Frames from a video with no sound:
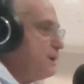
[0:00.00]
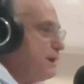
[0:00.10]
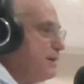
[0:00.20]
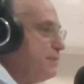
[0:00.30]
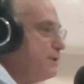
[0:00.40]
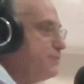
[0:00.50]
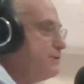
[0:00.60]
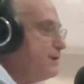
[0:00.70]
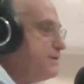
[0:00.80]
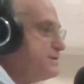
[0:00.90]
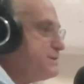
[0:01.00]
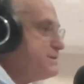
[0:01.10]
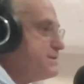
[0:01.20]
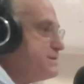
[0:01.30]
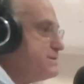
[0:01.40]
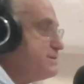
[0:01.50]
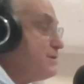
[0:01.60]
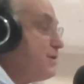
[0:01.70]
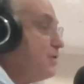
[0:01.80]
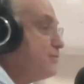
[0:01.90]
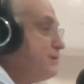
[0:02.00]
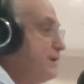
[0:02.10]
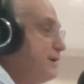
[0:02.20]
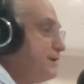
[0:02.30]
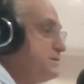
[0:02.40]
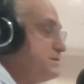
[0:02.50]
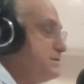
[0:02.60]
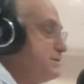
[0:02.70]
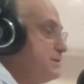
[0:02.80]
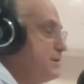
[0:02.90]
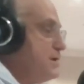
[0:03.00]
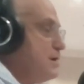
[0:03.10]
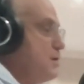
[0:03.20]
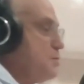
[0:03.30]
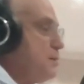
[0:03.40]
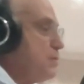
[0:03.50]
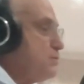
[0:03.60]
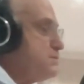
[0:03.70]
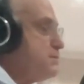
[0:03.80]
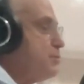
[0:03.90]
become an overnight success overnight, because the